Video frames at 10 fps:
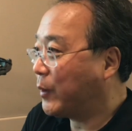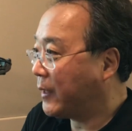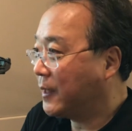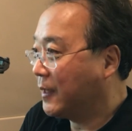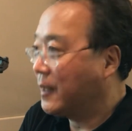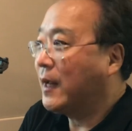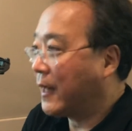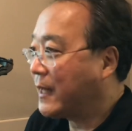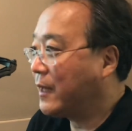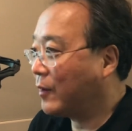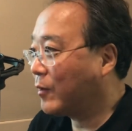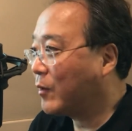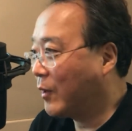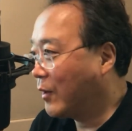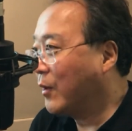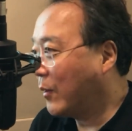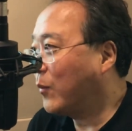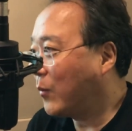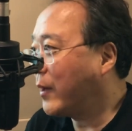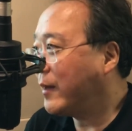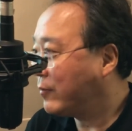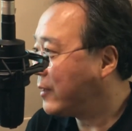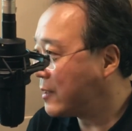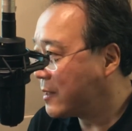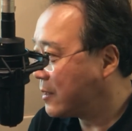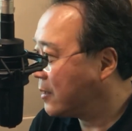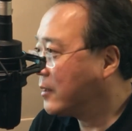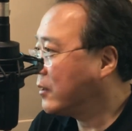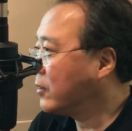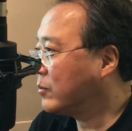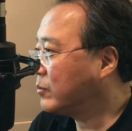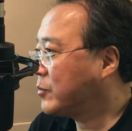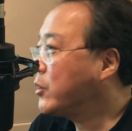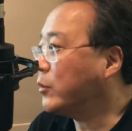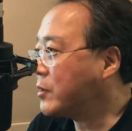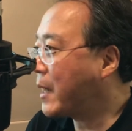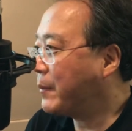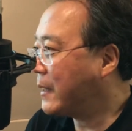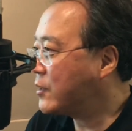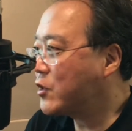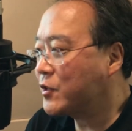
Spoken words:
we hear one of his tunes. I mean,